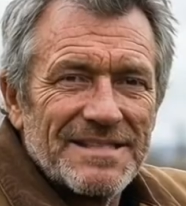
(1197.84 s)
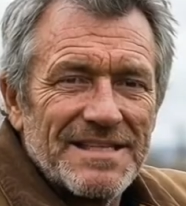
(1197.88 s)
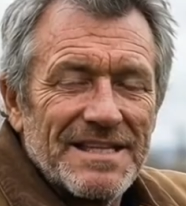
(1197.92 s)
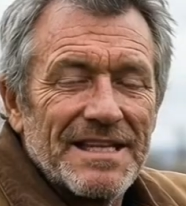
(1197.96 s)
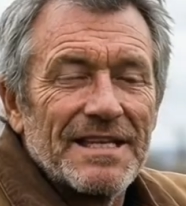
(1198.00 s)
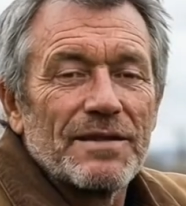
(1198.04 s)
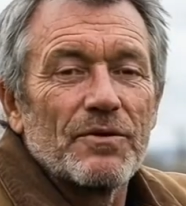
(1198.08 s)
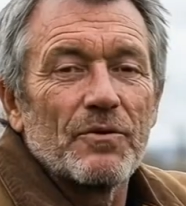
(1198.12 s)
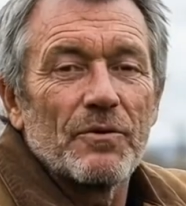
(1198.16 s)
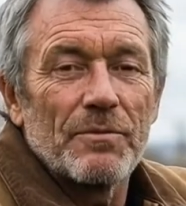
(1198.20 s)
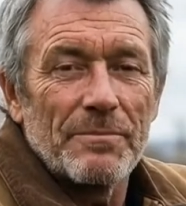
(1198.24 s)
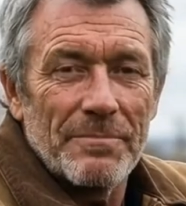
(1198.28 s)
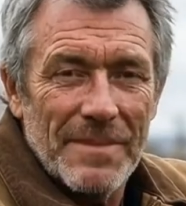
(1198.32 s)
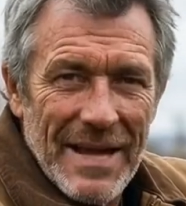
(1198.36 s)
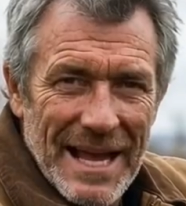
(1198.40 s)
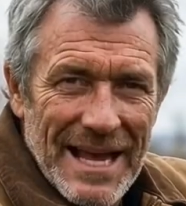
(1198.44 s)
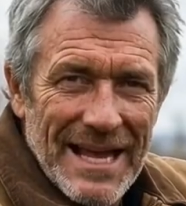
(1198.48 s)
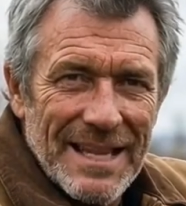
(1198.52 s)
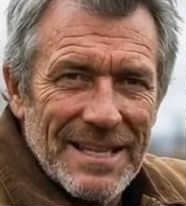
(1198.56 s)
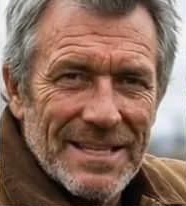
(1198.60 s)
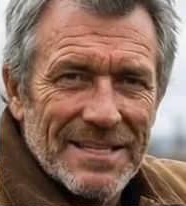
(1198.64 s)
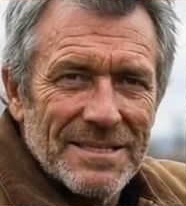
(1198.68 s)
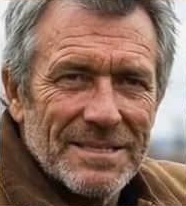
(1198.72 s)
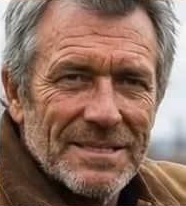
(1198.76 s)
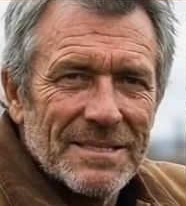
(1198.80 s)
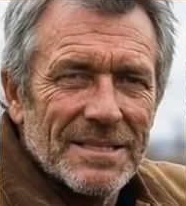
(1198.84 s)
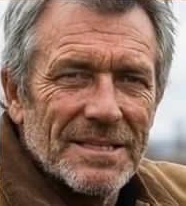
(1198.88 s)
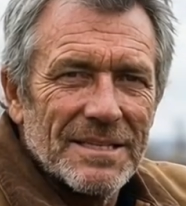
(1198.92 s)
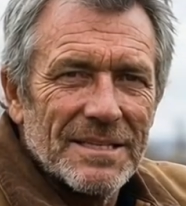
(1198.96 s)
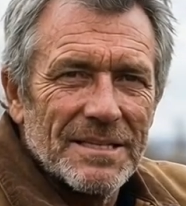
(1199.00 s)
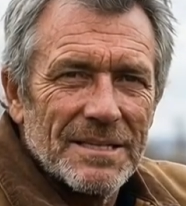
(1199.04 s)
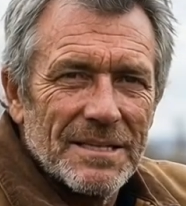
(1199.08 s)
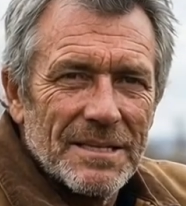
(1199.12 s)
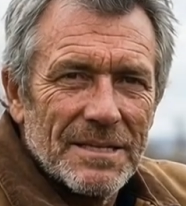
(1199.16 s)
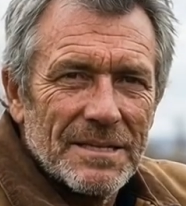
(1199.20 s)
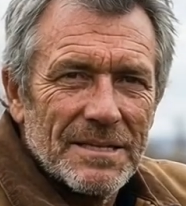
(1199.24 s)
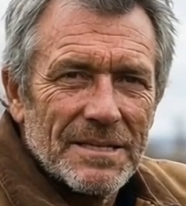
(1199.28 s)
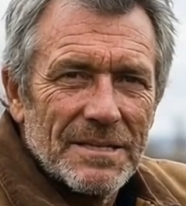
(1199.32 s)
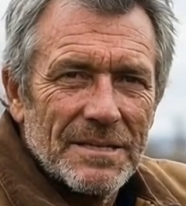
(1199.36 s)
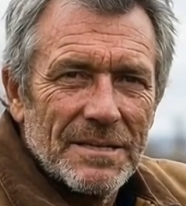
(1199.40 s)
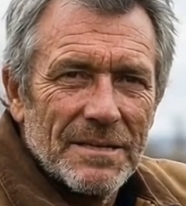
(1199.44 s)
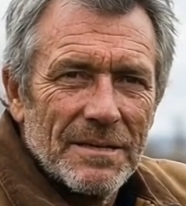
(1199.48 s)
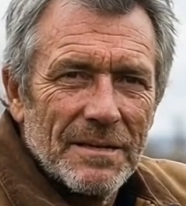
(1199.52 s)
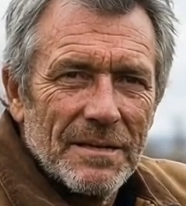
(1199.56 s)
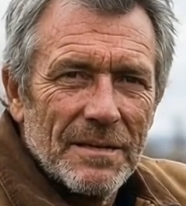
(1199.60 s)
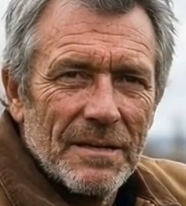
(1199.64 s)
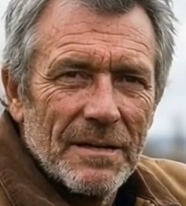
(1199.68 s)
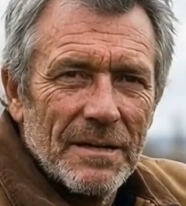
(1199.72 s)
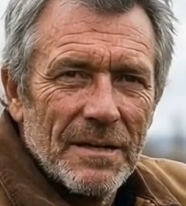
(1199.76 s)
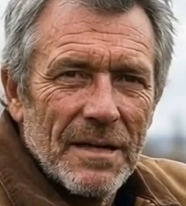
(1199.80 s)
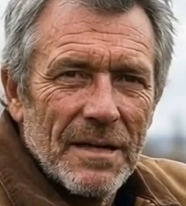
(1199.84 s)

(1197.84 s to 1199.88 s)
dealing with pests and diseases.